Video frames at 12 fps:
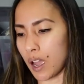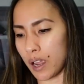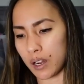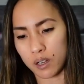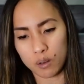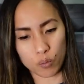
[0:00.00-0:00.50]

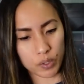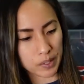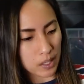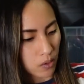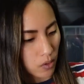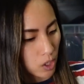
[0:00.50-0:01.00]
item was
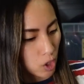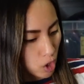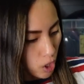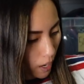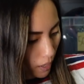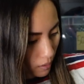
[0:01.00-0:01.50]
in the
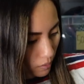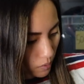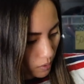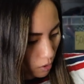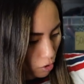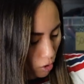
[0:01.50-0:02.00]
jacket
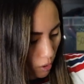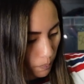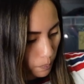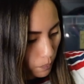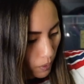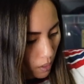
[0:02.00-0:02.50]

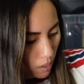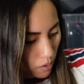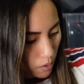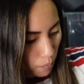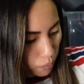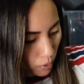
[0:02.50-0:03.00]
section.
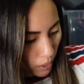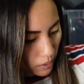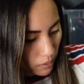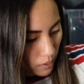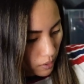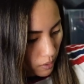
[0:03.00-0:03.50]
The
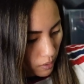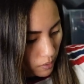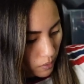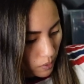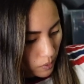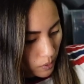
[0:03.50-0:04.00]
brand
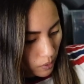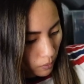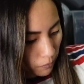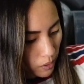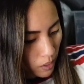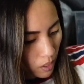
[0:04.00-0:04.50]
is
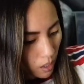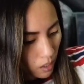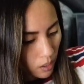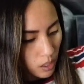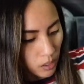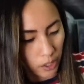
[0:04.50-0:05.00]
Sylvia
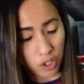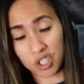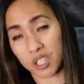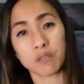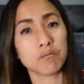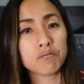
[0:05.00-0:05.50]

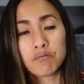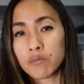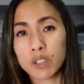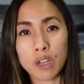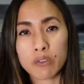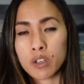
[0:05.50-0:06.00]
Collection.
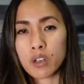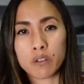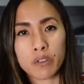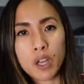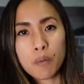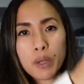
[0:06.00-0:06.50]
Never heard of
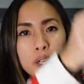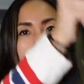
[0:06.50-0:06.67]
it, but